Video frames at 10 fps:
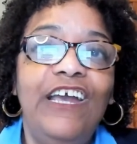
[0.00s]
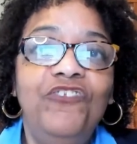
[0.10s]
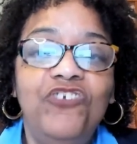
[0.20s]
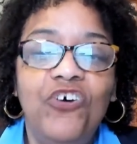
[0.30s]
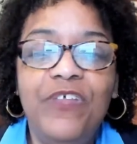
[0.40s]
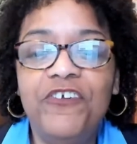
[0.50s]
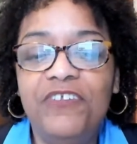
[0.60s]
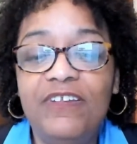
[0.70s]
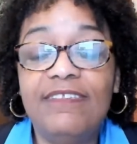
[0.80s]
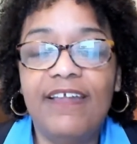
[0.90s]
And so there
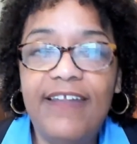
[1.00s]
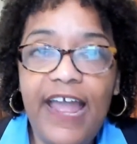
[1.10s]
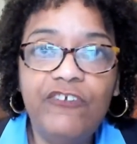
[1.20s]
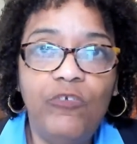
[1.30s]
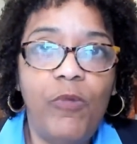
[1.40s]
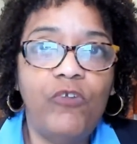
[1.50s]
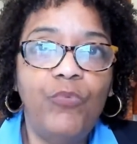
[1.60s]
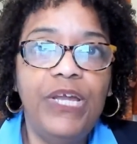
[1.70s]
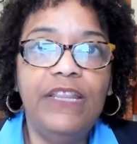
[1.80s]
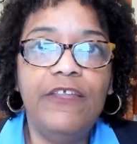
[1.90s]
is a disconnection
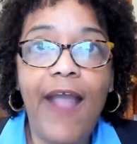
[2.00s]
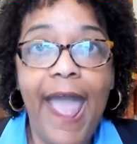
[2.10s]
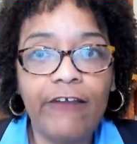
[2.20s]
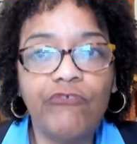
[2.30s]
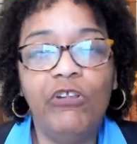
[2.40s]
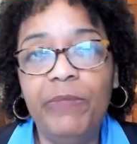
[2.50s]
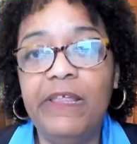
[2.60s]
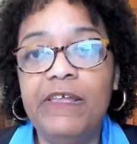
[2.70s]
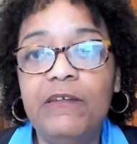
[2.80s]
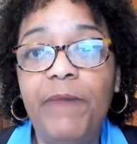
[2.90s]
between their actual
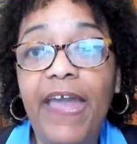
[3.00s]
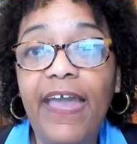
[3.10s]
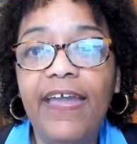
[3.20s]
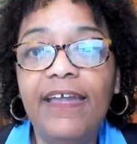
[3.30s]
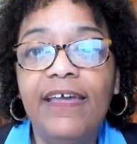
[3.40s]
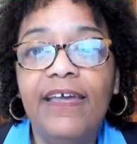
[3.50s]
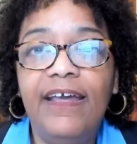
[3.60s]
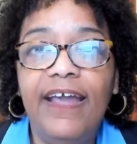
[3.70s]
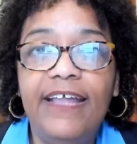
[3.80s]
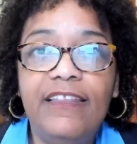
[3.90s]
ability to pay
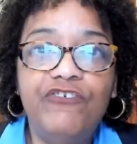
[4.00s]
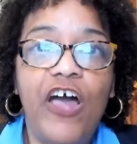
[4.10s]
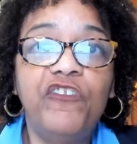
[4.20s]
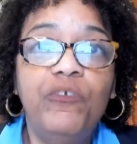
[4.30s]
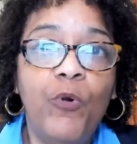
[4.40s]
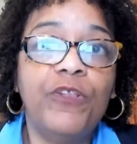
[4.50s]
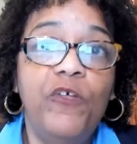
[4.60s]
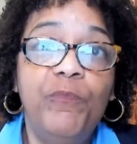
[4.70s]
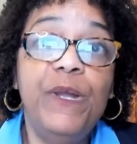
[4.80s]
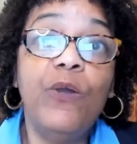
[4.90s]
and the child support
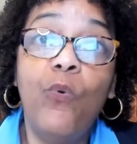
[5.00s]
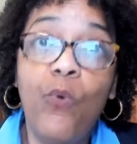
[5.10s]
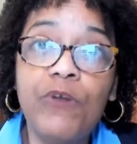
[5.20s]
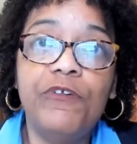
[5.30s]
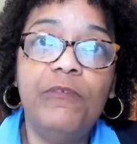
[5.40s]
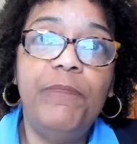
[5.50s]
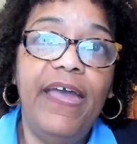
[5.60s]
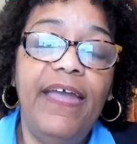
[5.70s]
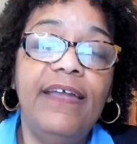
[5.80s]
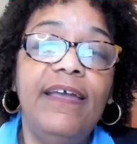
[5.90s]
they're being ordered to
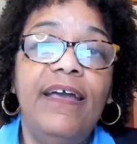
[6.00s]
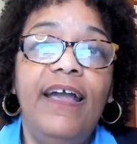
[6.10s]
pay.